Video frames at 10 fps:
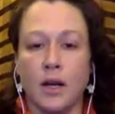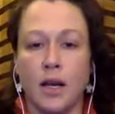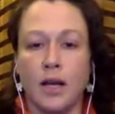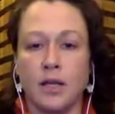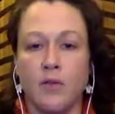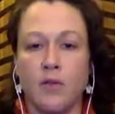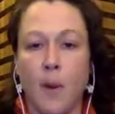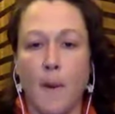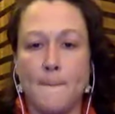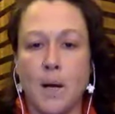a collective,
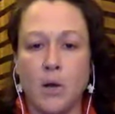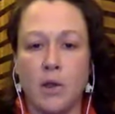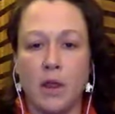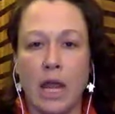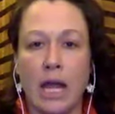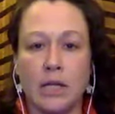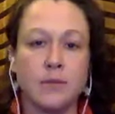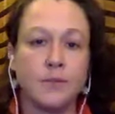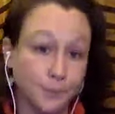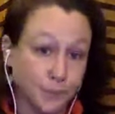both and.